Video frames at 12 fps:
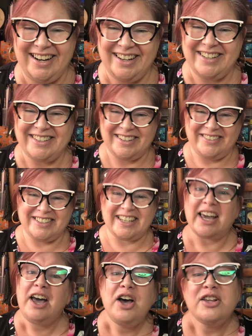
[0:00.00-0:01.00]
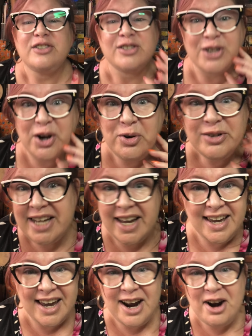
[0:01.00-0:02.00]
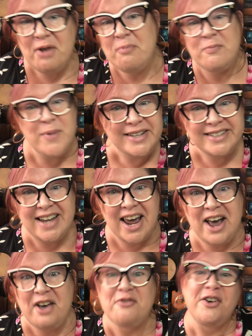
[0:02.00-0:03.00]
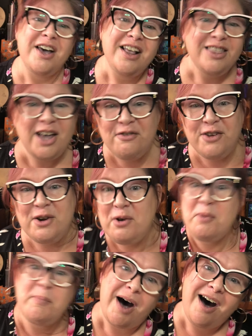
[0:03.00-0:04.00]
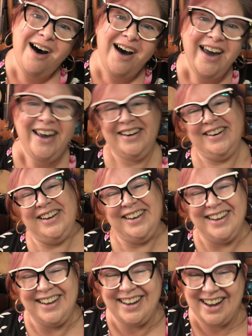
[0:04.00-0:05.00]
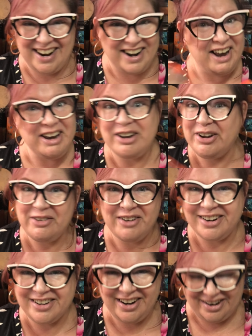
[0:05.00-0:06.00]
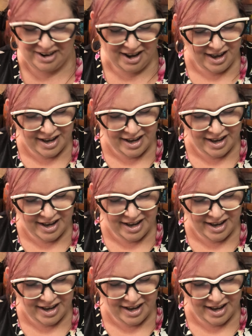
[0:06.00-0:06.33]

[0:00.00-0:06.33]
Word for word: It's always like, so take care, be safe, love you, bye. And, and I could go on and on.